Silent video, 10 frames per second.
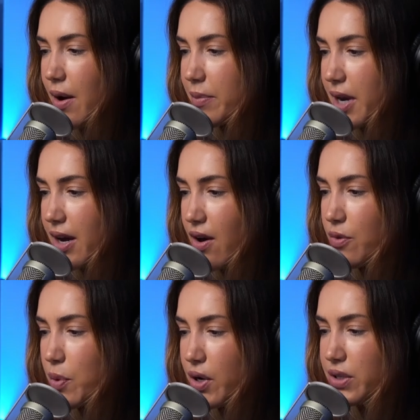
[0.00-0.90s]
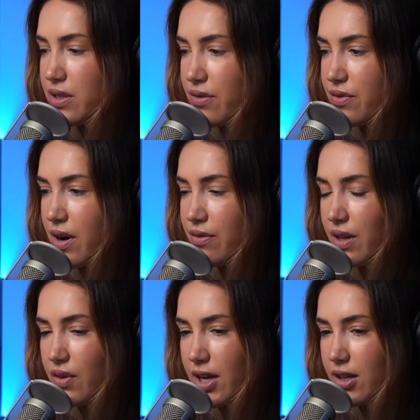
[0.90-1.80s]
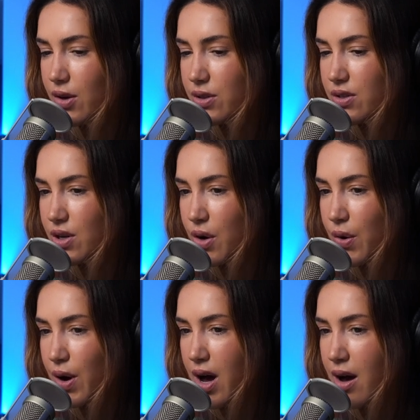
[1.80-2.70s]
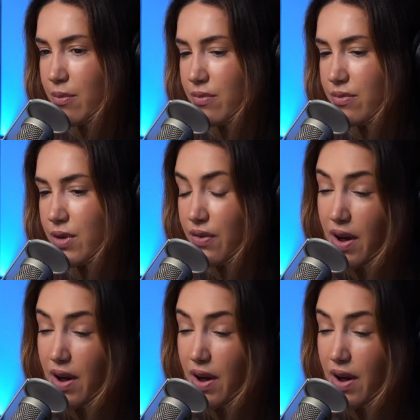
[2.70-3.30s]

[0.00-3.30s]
Now I'm getting all the perks of living close to your